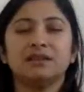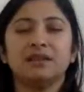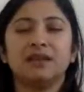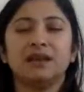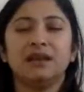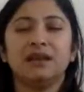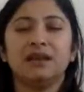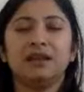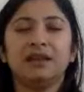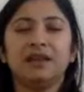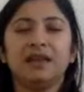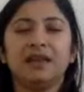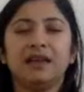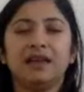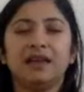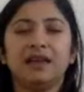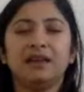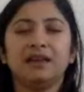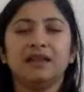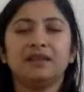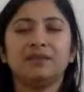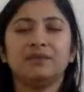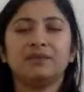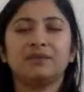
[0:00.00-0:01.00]

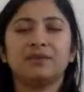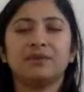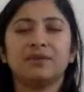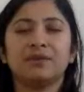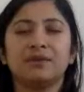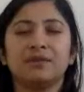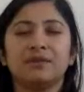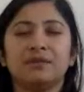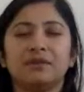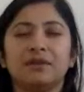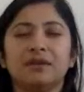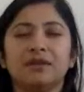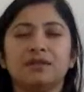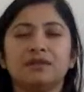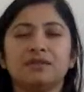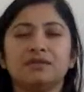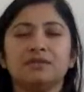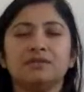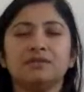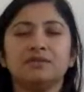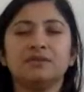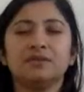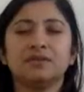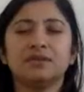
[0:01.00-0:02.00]
Inhale through your
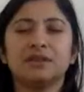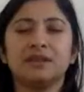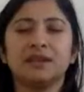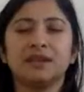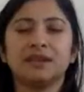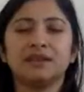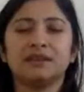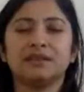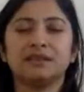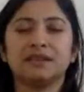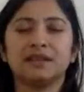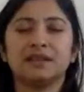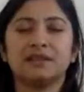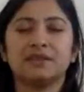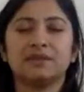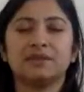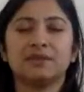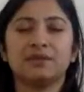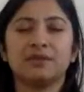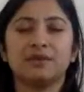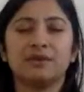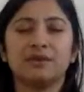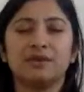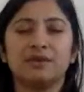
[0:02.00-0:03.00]
nose and exhale
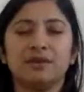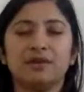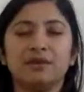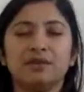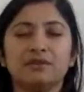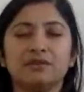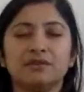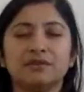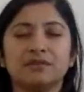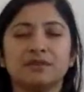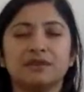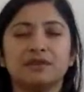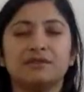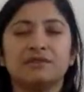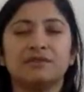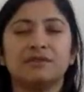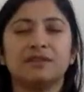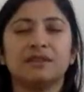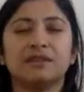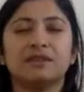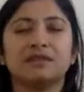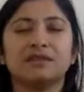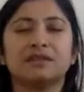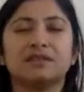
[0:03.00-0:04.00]
through your nose. If it
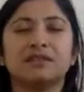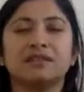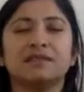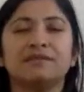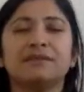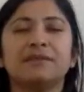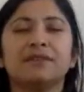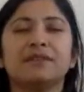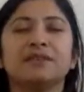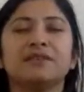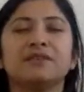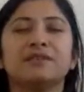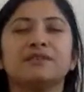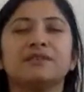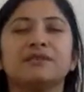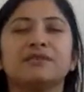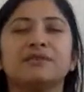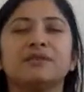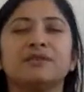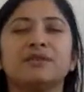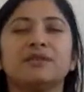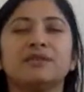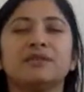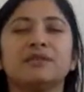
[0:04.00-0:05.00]
is difficult
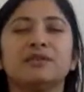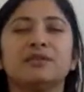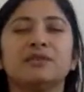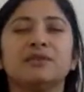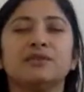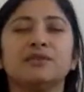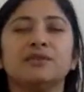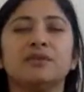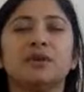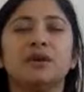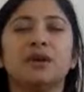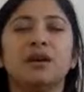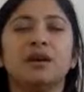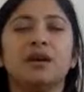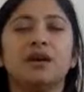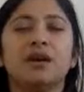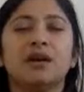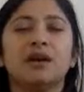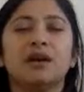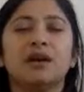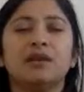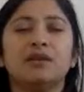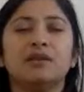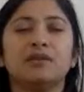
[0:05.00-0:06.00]
for you,
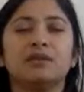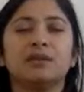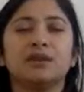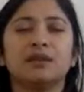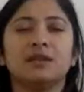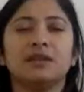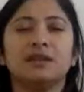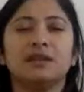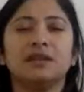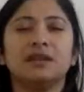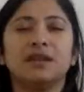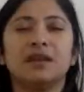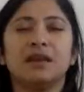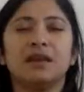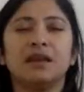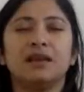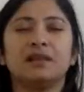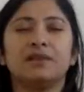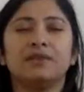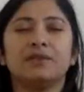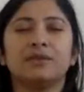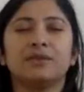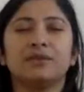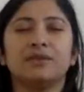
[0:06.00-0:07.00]
you can inhale
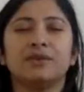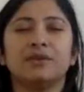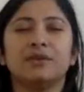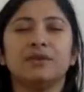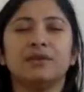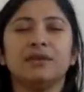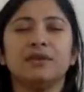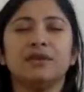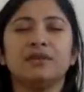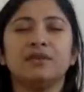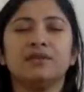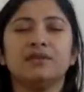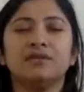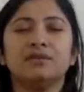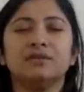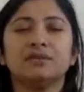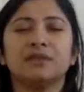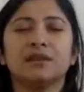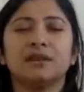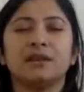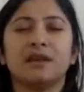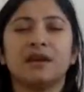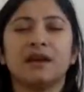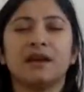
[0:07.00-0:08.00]
through your nose
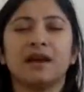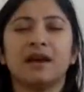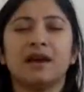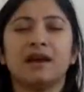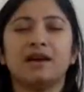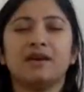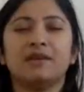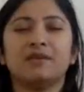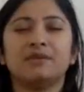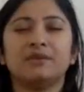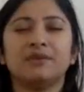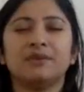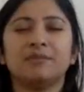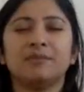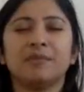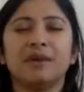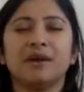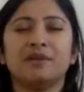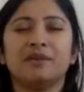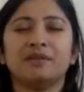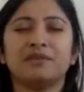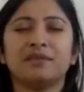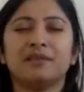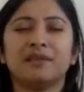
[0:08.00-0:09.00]
and out the
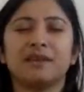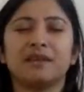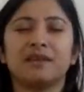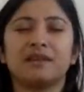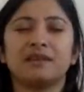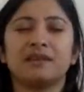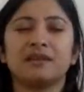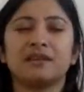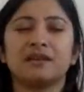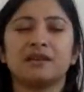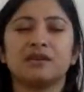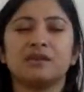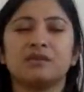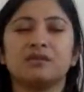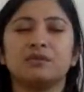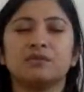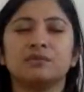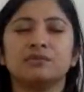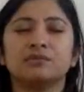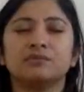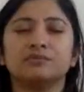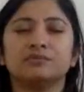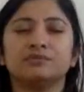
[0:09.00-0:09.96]
mouth, let it go.